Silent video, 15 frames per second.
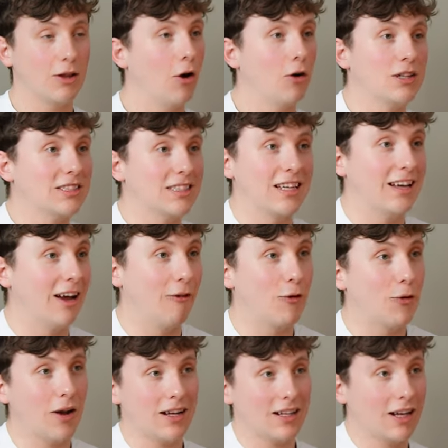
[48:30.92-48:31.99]
honestly, I
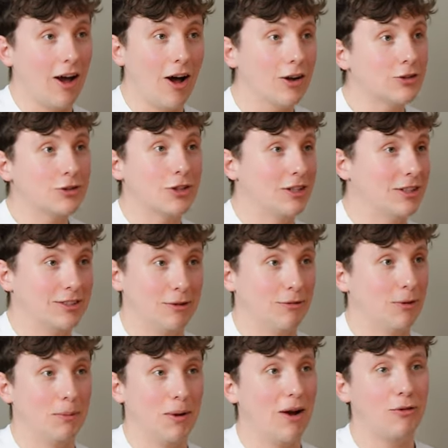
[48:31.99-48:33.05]
feel like hundreds of
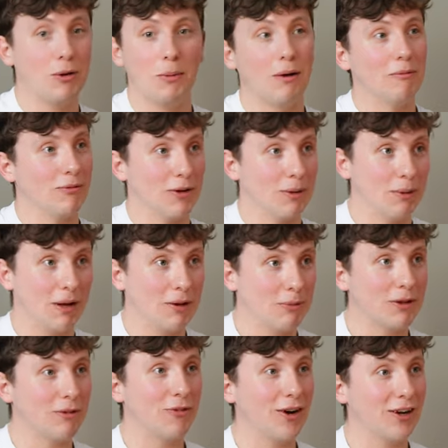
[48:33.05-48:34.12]
them every month. And I'm literally, like,
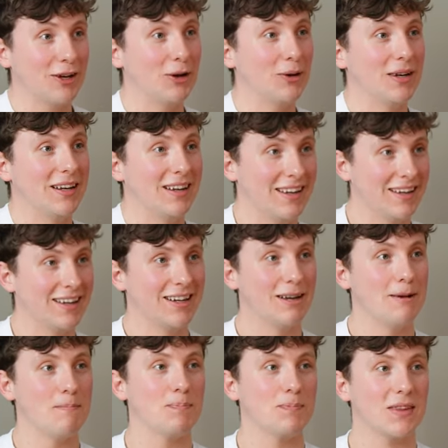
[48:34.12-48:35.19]
what the fuck are you doing? Yeah.
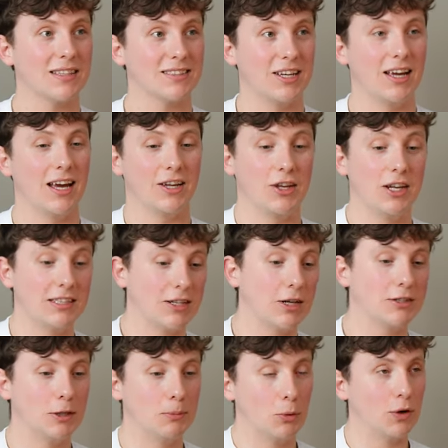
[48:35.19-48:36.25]
So yeah, you need to go
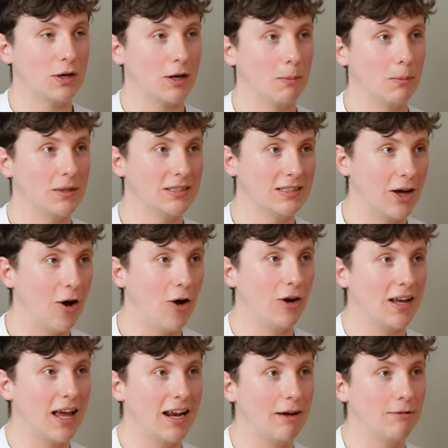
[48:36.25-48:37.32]
to the boring companies that
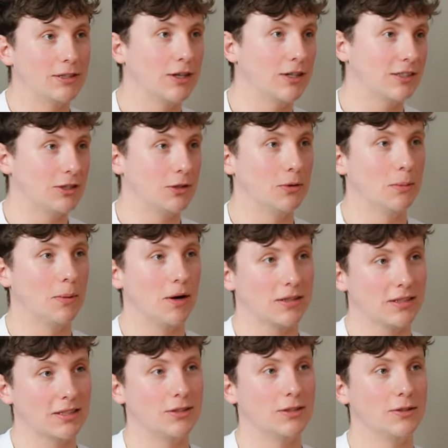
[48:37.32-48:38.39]
aren't getting advertised to and
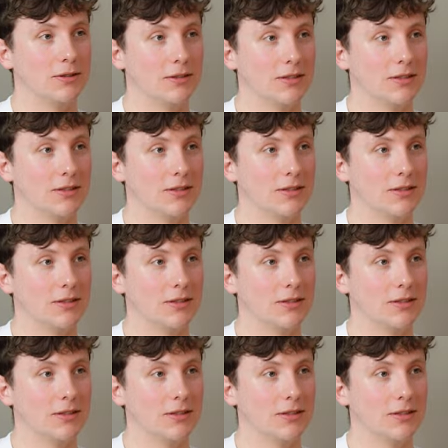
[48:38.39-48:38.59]
marketed to